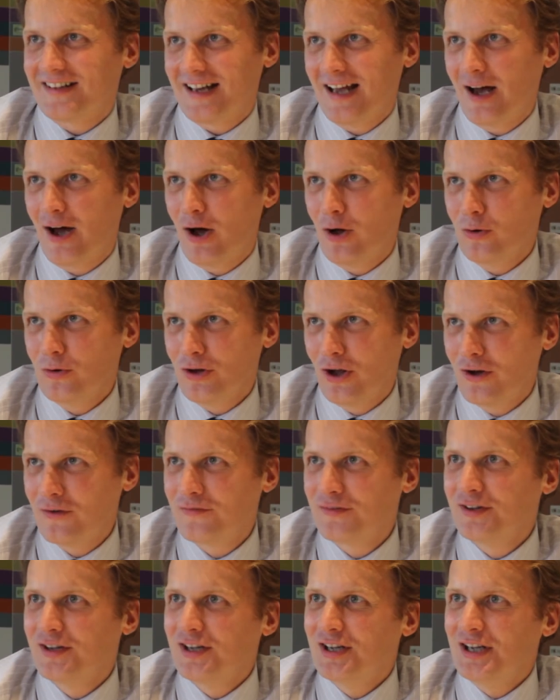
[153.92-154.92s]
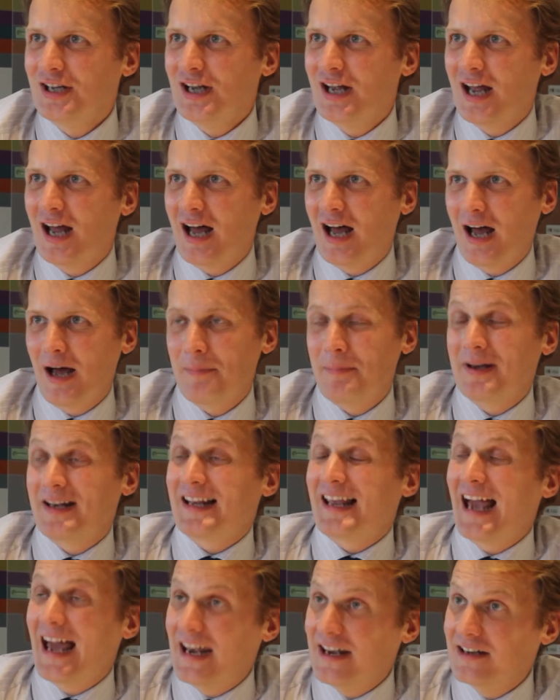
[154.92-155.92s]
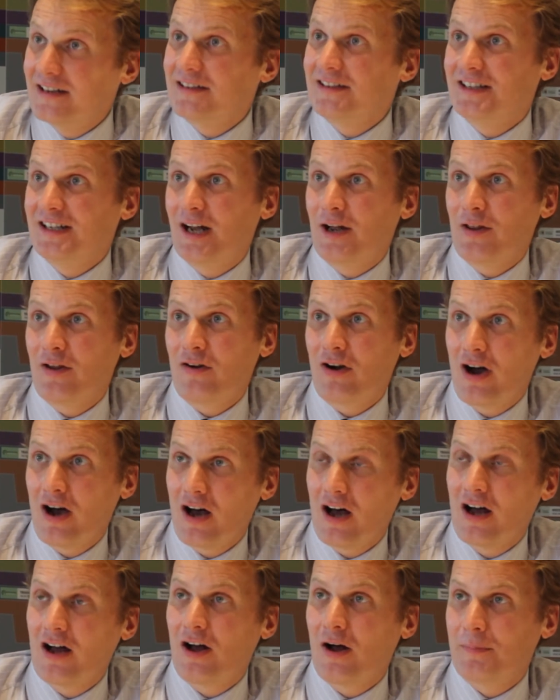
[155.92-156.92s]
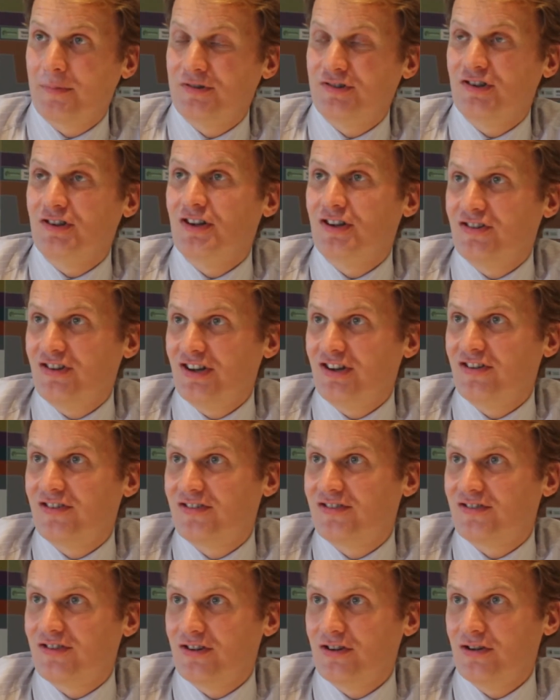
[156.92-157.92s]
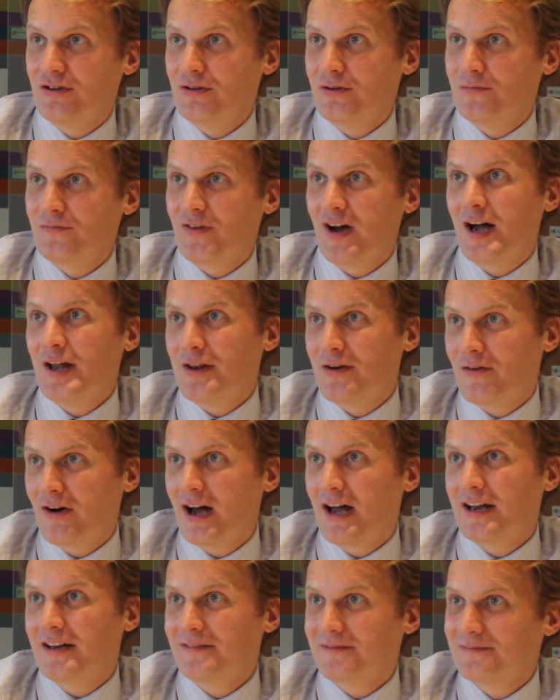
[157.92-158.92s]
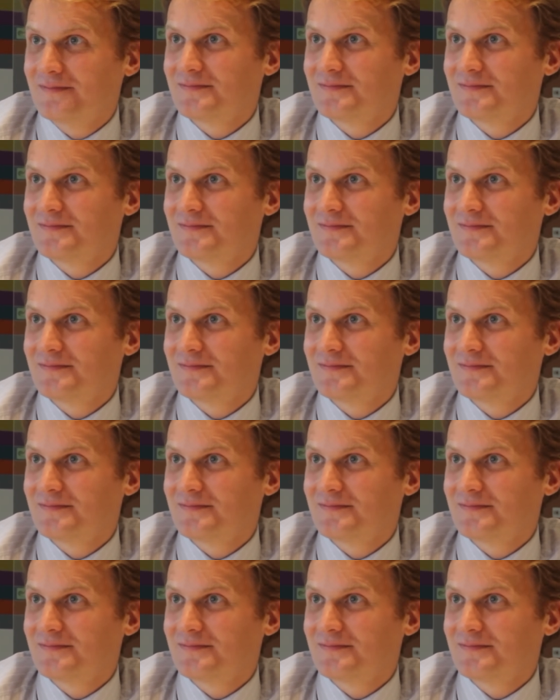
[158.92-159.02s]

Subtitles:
get hold of. But again, there are opportunities to find the right